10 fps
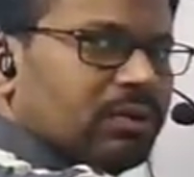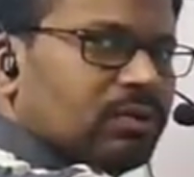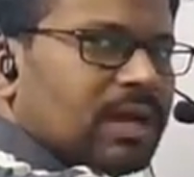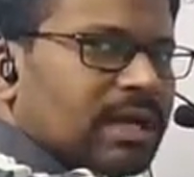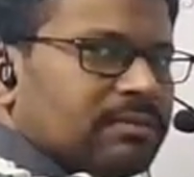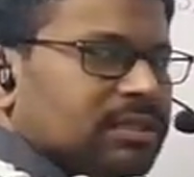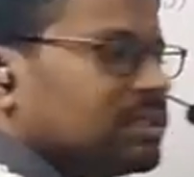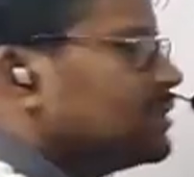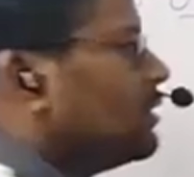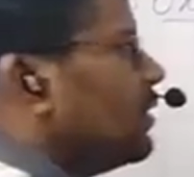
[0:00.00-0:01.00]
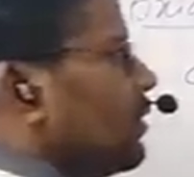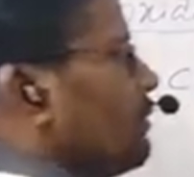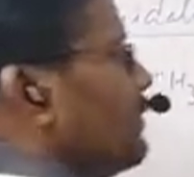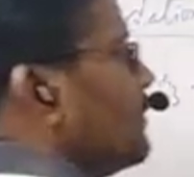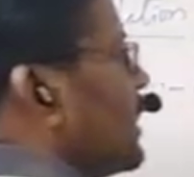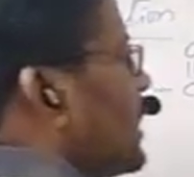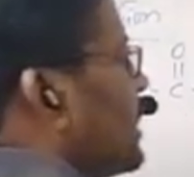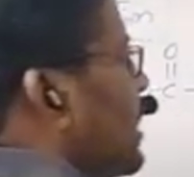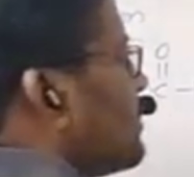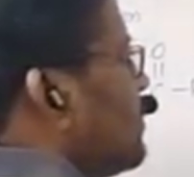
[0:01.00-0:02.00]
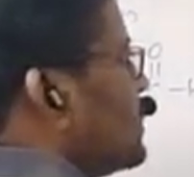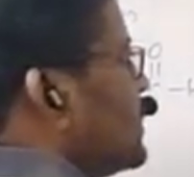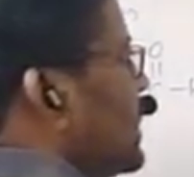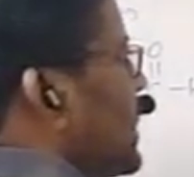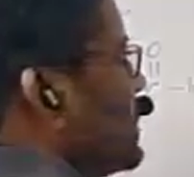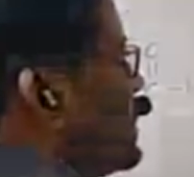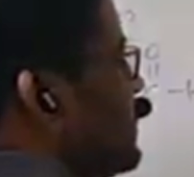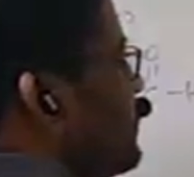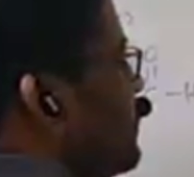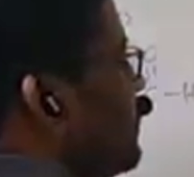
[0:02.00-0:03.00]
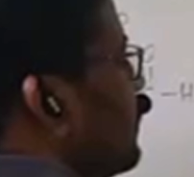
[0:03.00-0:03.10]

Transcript: 2 carbons. We will get carboxylic acid